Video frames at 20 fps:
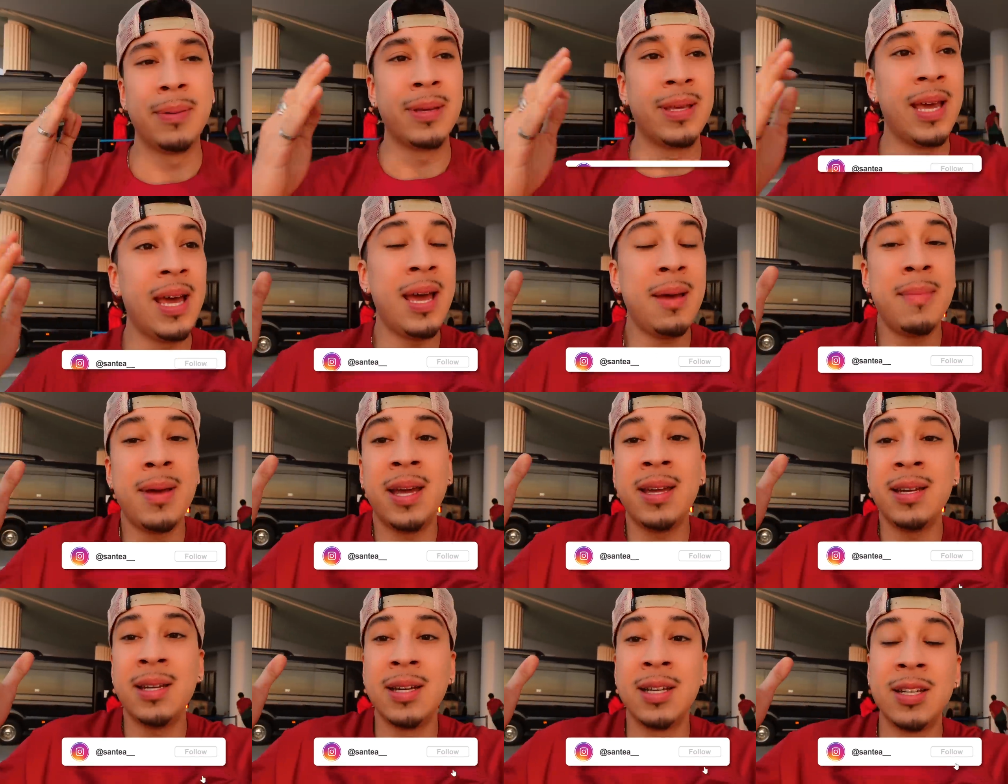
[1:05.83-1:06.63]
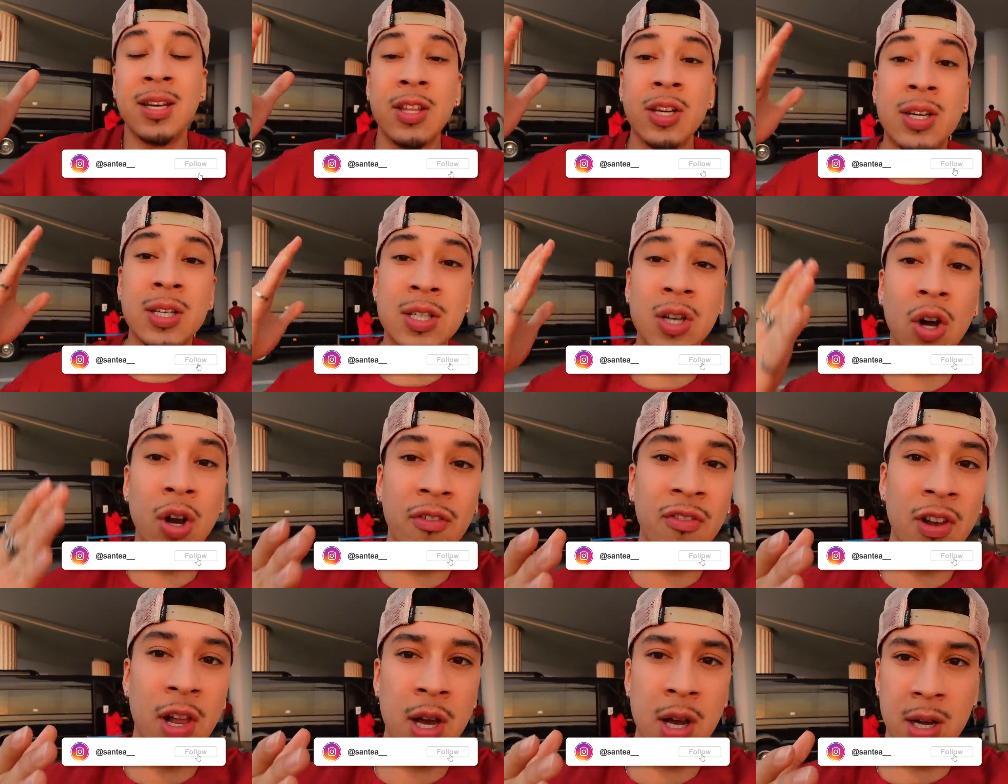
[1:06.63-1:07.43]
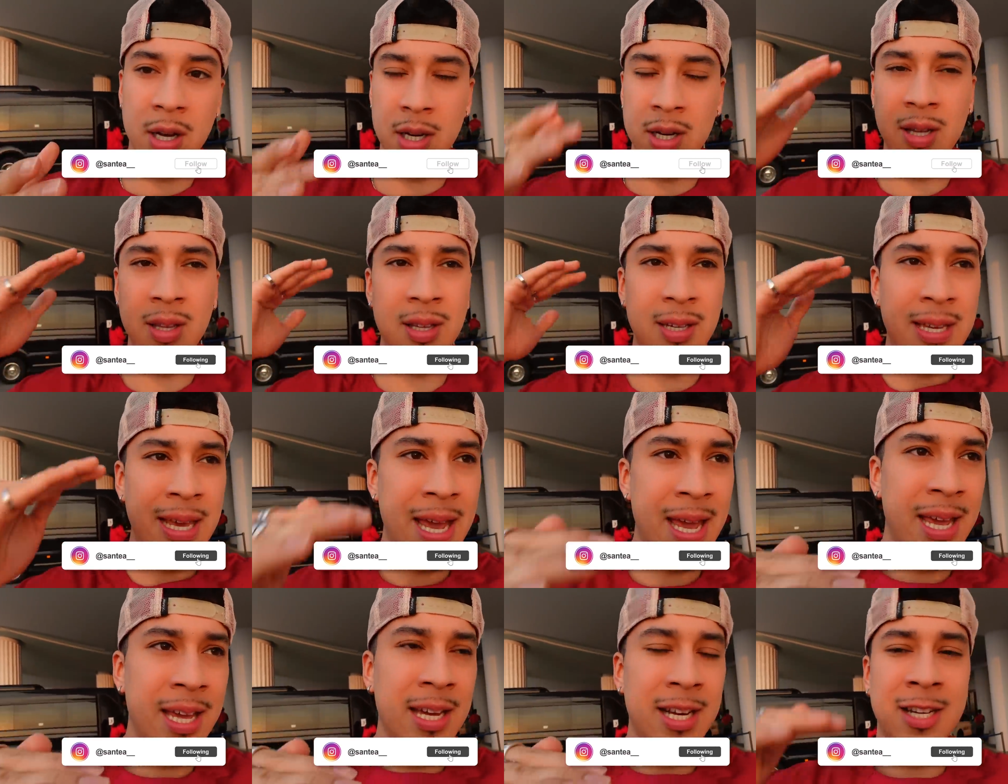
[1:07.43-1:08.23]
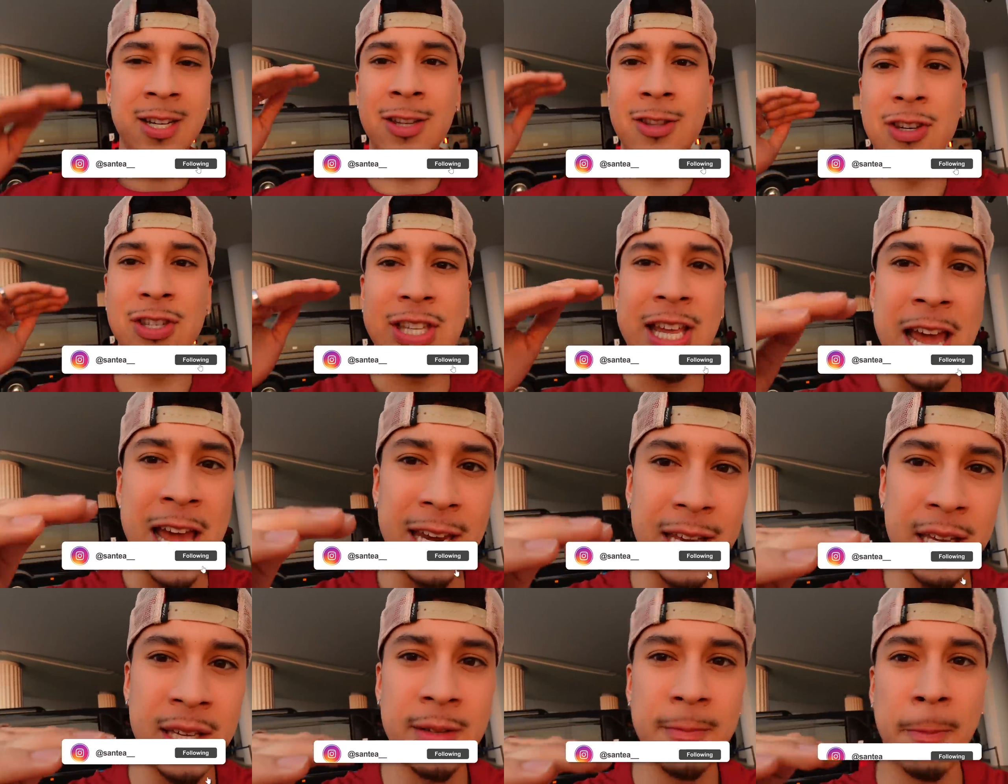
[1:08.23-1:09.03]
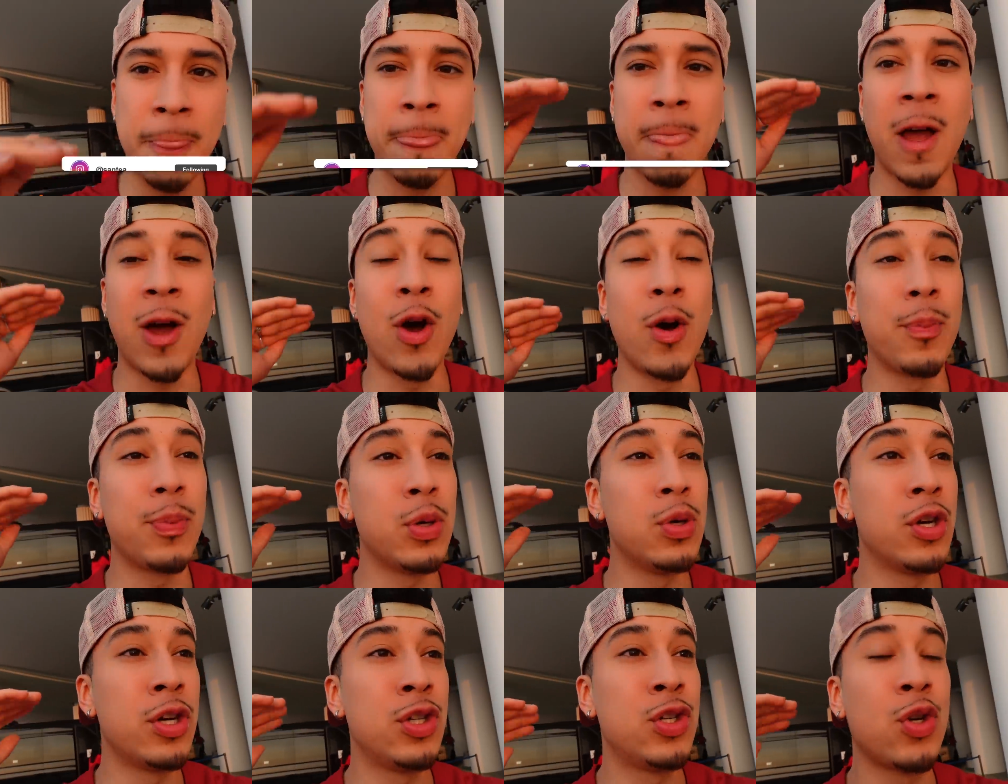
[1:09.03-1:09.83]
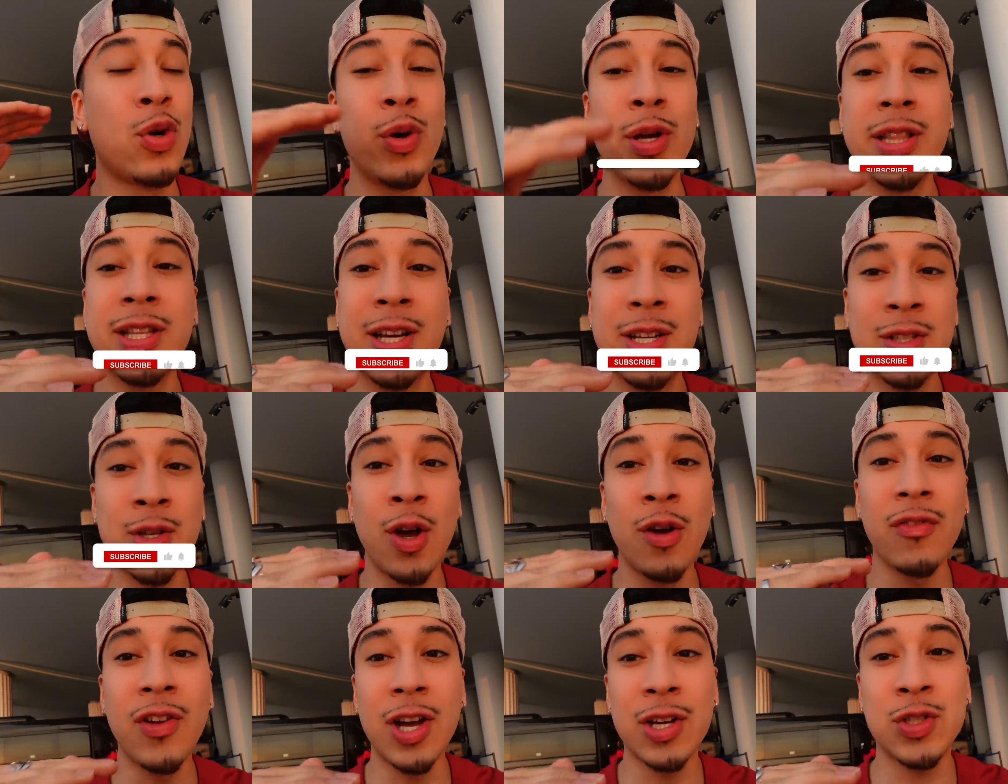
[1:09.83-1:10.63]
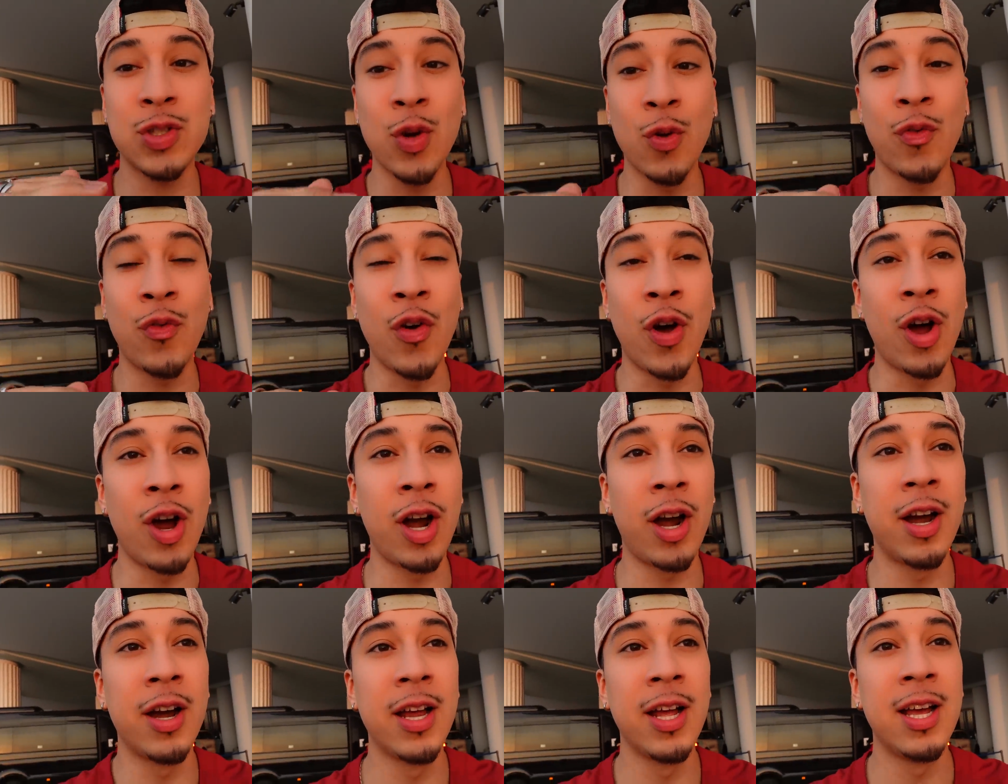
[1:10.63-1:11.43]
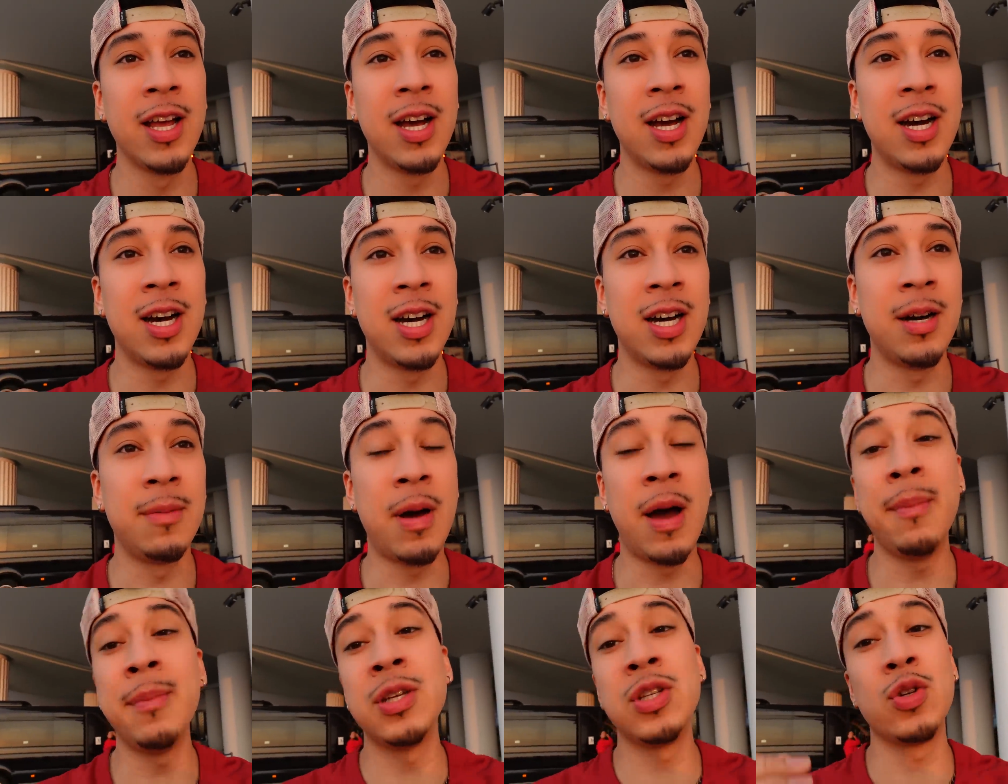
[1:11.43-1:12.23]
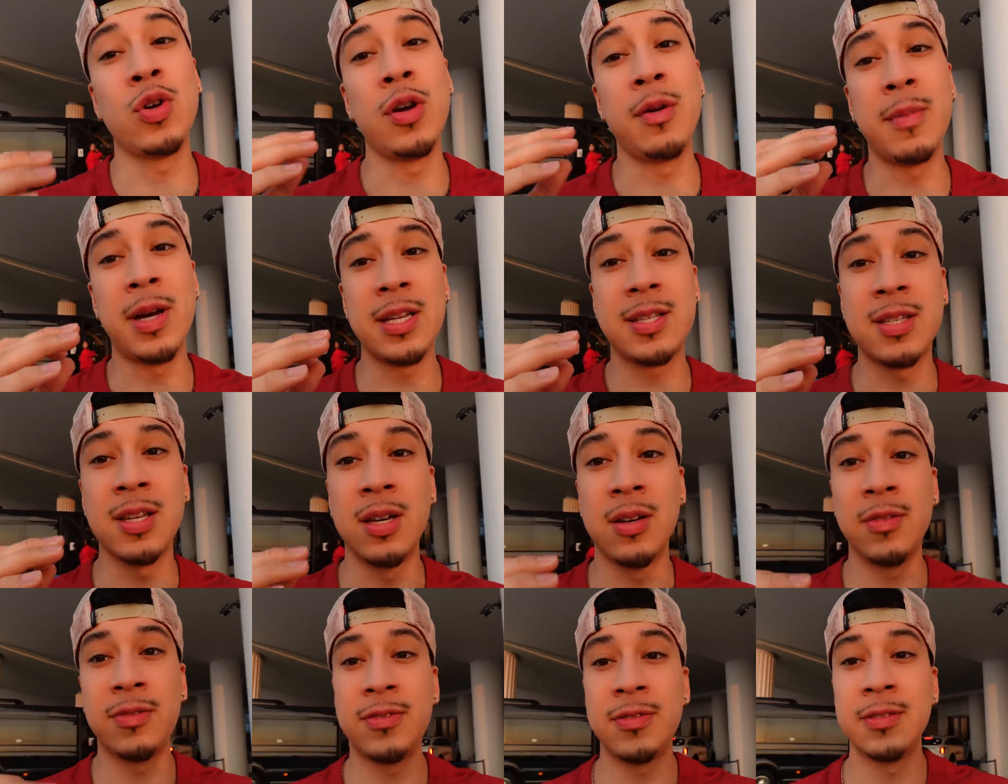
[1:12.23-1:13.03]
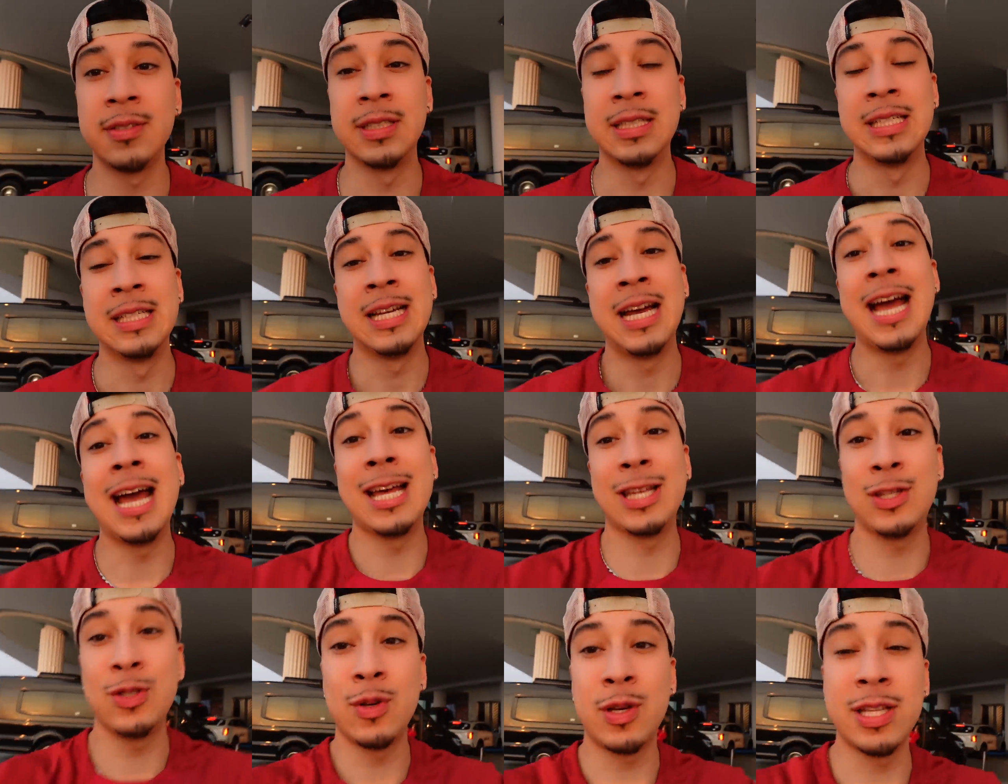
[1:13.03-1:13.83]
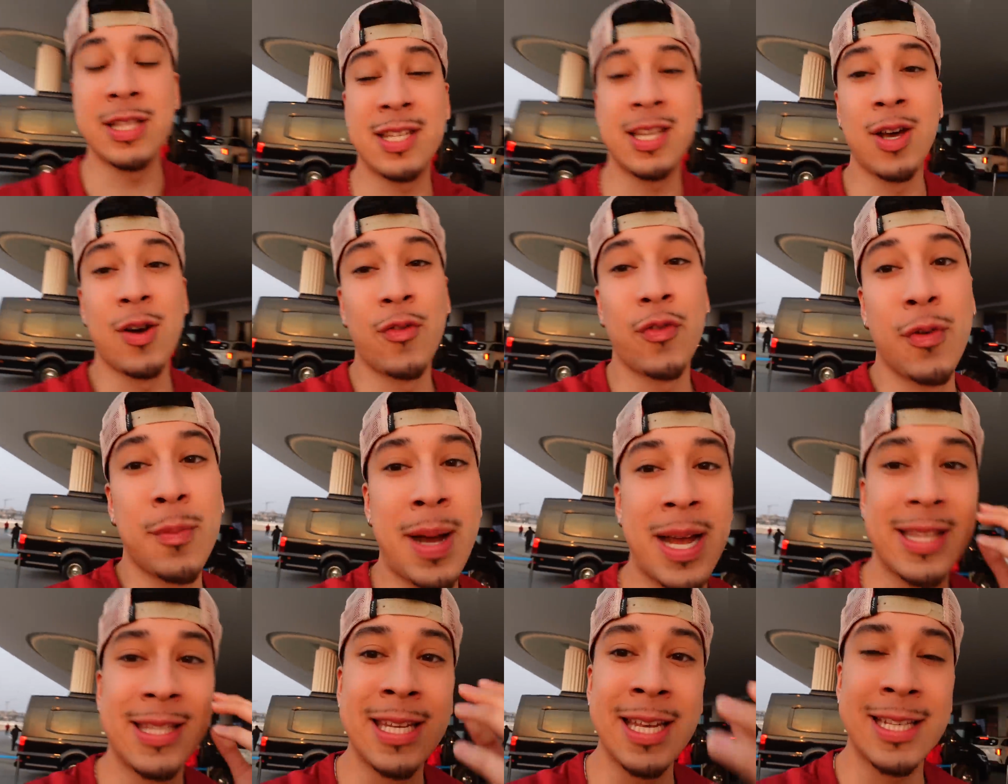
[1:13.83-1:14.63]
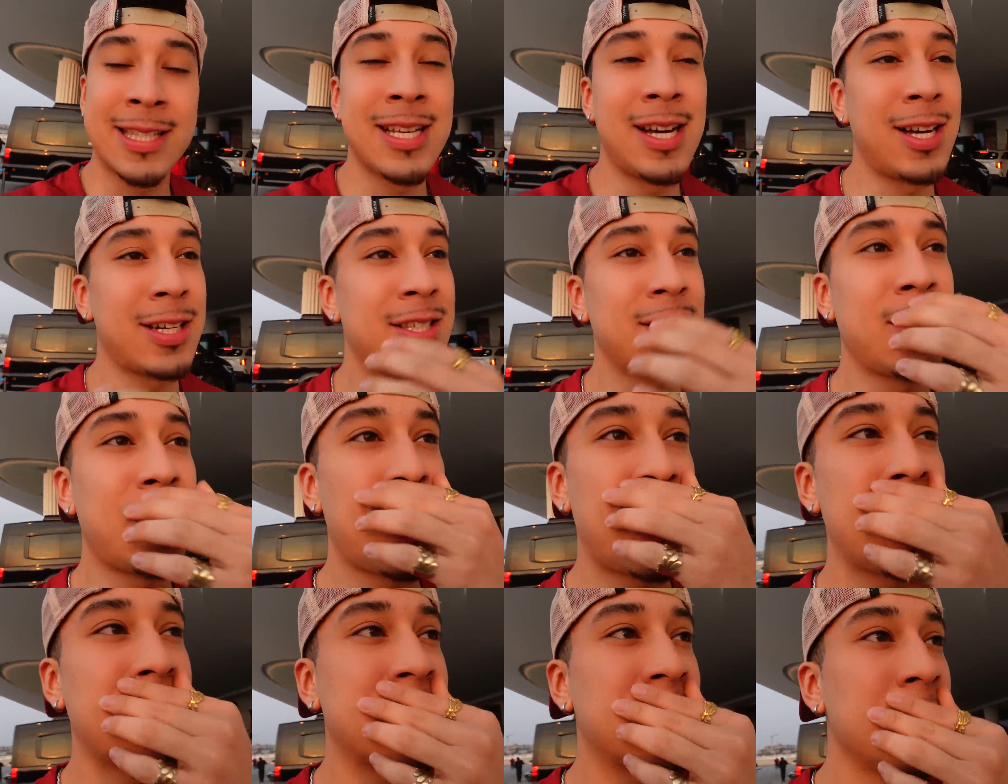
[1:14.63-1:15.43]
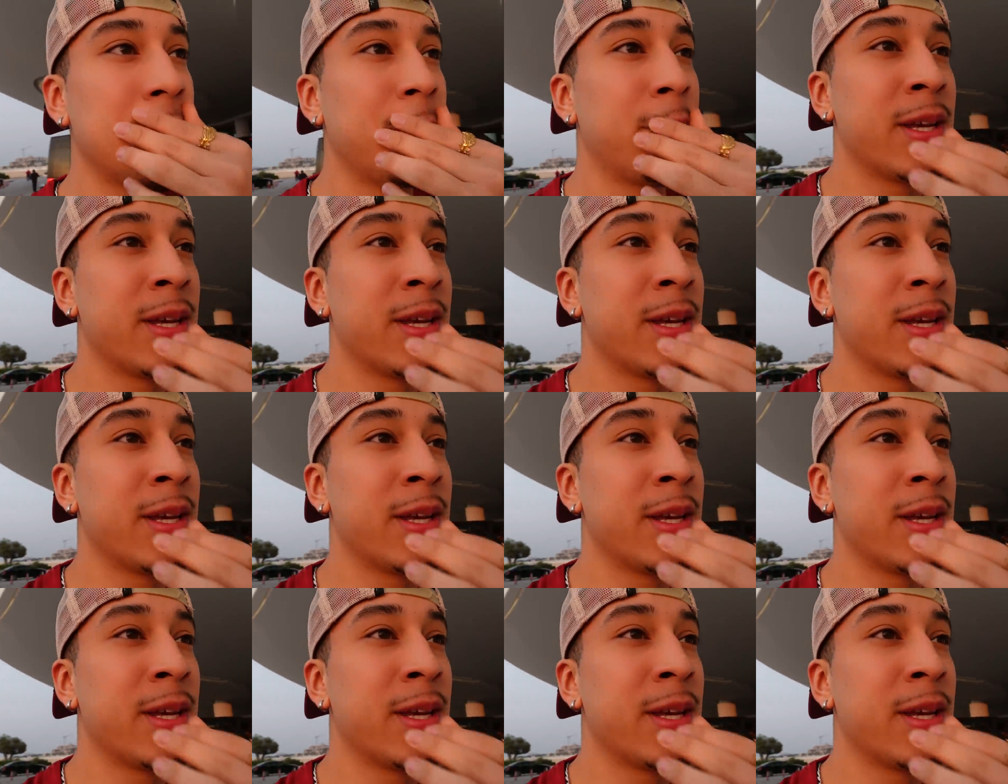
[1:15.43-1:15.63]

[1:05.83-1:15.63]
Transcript: But yeah, man, another Qatar vlog, another day, another Santi. I hope you're enjoying the Qatar vlog so far. I'm enjoying myself, as you can tell from my TikToks and all that shit.